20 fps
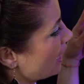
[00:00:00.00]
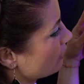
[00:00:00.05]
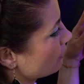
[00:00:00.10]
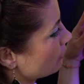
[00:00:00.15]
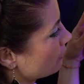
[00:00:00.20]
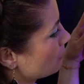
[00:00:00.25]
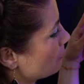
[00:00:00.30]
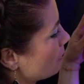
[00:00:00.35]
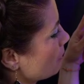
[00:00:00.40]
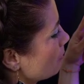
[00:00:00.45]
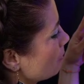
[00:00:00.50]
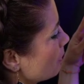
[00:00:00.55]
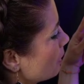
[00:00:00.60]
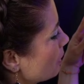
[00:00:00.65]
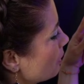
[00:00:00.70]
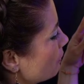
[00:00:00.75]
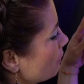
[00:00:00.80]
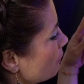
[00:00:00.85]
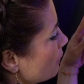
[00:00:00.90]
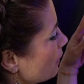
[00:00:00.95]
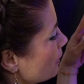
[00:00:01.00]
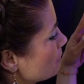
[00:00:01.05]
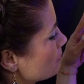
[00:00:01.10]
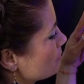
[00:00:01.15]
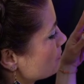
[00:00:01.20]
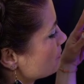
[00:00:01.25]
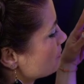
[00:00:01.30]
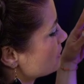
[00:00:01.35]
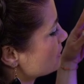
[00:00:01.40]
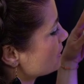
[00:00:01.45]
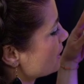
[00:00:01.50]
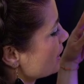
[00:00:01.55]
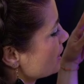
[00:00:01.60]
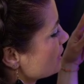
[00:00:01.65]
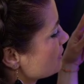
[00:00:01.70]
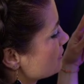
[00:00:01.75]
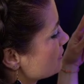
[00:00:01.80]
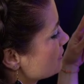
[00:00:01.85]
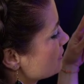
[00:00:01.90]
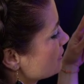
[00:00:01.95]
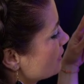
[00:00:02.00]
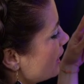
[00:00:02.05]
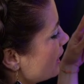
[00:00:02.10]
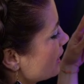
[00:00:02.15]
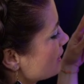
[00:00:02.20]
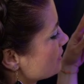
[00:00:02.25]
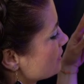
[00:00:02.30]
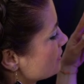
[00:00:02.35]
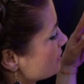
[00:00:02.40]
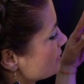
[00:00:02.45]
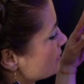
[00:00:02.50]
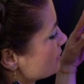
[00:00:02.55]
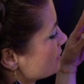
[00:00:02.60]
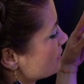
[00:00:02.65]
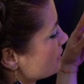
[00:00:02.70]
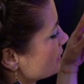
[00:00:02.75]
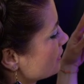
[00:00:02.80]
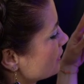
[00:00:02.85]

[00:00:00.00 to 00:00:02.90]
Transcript: I remember from science class.